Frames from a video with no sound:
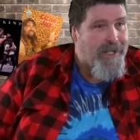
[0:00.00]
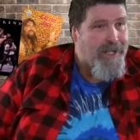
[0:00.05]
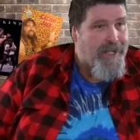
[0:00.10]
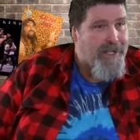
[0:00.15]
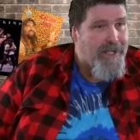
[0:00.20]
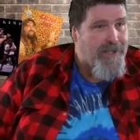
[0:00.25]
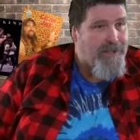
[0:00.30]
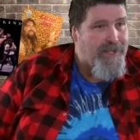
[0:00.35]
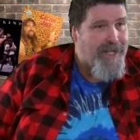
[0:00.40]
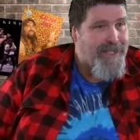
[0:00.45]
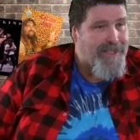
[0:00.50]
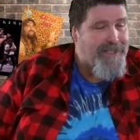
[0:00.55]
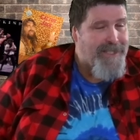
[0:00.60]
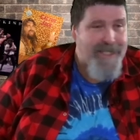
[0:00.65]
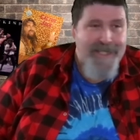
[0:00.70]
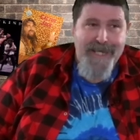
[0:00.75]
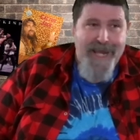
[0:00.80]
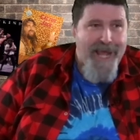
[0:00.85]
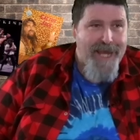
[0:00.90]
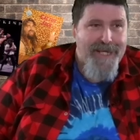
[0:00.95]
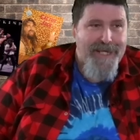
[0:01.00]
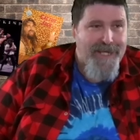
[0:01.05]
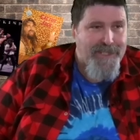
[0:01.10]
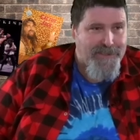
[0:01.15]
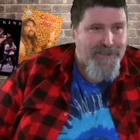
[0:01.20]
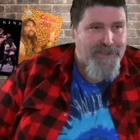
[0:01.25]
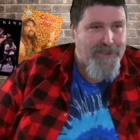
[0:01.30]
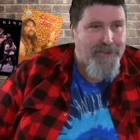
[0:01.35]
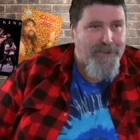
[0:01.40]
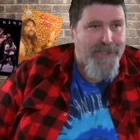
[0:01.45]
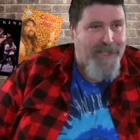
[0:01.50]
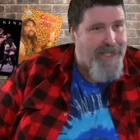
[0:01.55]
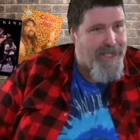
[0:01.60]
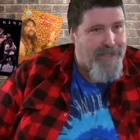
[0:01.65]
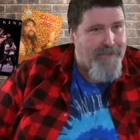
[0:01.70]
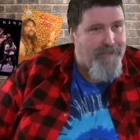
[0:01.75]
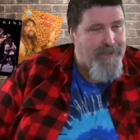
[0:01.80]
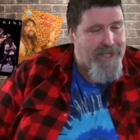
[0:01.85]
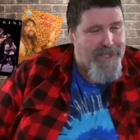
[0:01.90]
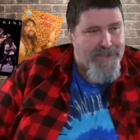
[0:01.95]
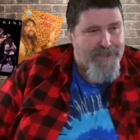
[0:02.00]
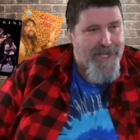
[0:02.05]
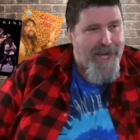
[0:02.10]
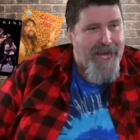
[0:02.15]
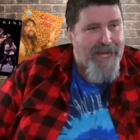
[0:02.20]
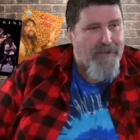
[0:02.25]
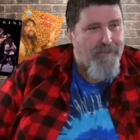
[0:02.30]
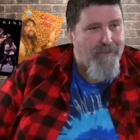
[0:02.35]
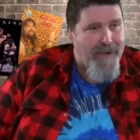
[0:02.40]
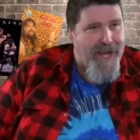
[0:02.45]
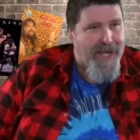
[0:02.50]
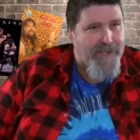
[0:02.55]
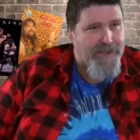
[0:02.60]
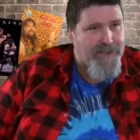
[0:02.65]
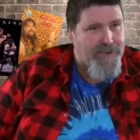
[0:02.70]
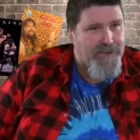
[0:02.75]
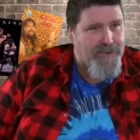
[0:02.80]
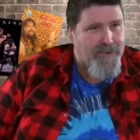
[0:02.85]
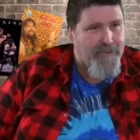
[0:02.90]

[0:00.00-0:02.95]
that did not necessarily need to be in title matches